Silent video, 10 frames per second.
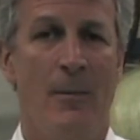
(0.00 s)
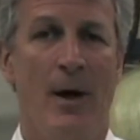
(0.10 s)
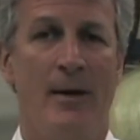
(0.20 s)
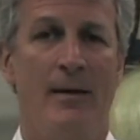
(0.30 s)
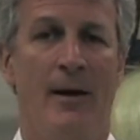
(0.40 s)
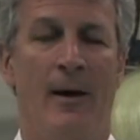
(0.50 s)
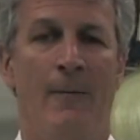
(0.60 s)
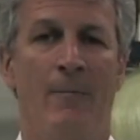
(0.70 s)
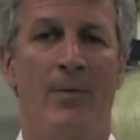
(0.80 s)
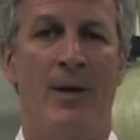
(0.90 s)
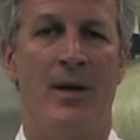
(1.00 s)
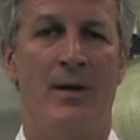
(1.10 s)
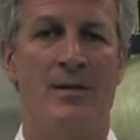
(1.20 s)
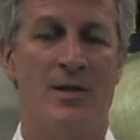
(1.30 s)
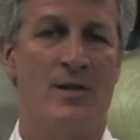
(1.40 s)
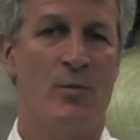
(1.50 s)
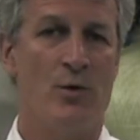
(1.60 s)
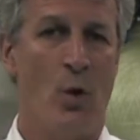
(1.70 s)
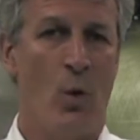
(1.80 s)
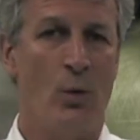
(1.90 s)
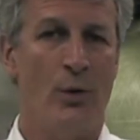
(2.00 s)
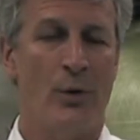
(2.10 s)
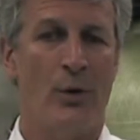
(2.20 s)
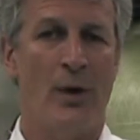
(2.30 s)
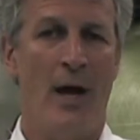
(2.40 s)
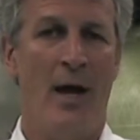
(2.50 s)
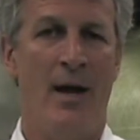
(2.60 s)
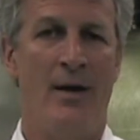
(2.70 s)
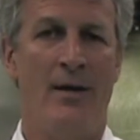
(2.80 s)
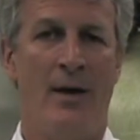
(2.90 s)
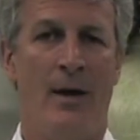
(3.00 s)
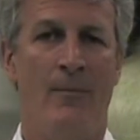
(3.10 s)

But the system was older and